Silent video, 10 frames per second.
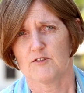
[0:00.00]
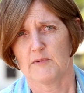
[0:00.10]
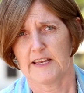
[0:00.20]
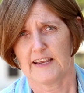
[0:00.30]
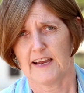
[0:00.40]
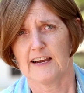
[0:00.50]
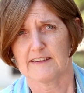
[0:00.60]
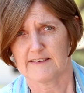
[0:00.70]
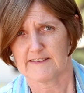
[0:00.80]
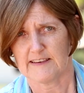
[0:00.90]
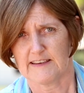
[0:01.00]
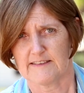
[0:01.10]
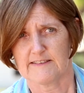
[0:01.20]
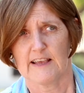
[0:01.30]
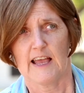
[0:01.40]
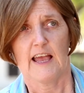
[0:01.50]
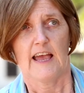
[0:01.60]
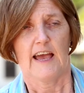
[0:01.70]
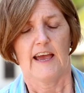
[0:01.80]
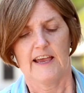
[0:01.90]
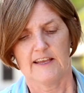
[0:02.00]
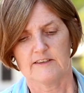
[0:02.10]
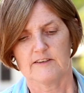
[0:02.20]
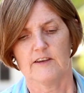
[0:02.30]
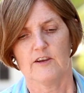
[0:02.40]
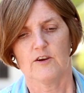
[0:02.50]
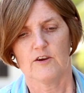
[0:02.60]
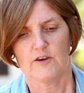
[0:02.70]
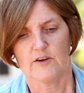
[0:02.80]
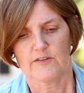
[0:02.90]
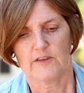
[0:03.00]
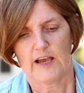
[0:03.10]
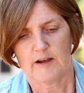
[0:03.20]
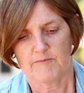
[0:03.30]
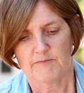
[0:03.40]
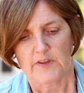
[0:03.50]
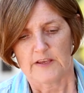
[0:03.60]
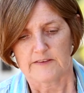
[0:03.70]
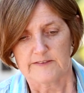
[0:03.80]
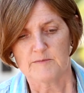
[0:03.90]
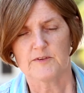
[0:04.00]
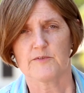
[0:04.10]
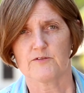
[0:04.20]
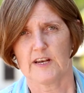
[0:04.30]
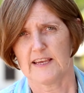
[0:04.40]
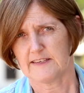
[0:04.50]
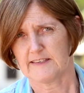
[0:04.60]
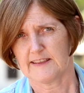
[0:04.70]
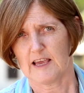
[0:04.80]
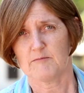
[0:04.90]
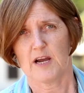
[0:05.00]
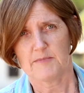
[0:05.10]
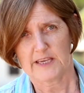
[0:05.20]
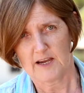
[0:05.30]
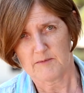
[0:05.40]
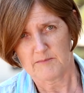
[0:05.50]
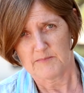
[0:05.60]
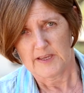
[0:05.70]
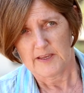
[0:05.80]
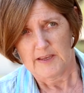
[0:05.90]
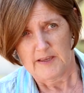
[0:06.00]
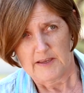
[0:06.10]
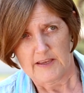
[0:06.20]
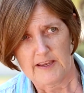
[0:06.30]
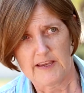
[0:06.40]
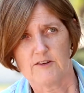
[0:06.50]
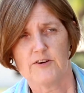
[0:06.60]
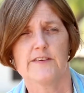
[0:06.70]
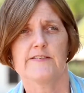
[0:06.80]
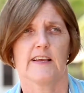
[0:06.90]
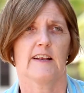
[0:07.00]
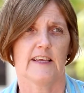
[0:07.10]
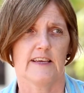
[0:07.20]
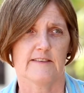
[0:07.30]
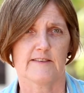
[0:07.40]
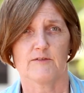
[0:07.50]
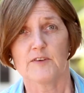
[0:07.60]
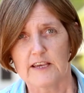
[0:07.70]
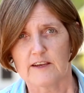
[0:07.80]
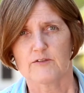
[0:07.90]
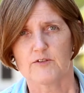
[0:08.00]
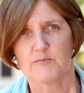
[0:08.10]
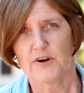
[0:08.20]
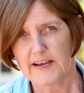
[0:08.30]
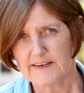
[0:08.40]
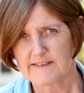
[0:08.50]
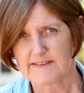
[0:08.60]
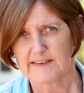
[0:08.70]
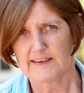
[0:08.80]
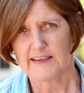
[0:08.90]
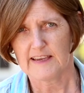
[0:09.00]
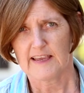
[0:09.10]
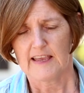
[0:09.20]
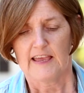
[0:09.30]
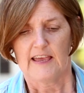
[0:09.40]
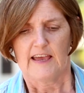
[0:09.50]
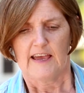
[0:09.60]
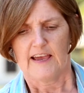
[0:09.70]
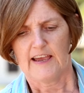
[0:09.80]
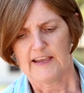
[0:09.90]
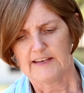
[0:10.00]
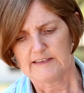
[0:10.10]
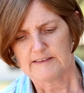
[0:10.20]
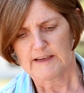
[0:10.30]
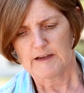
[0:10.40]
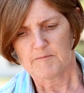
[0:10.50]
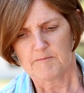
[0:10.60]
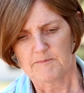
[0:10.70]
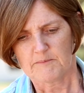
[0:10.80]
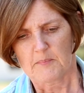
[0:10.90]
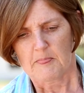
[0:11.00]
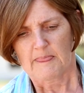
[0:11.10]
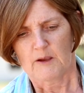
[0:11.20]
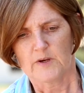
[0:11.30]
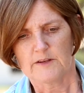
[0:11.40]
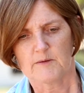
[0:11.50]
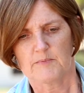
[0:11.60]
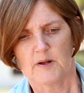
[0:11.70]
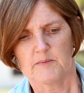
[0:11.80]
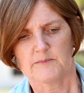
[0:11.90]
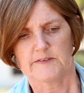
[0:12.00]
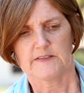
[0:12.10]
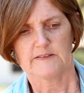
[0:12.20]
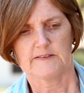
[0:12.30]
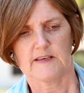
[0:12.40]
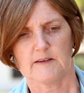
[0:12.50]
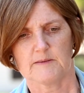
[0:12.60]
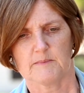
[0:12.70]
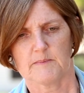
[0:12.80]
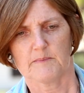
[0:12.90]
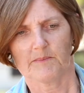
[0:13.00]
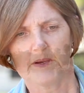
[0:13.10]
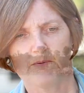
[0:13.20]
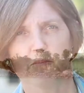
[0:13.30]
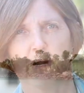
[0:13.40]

rheumatic heart disease. And her, um, the symptoms related to that might become increasingly severe through pregnancy. And um, One of the problems is that people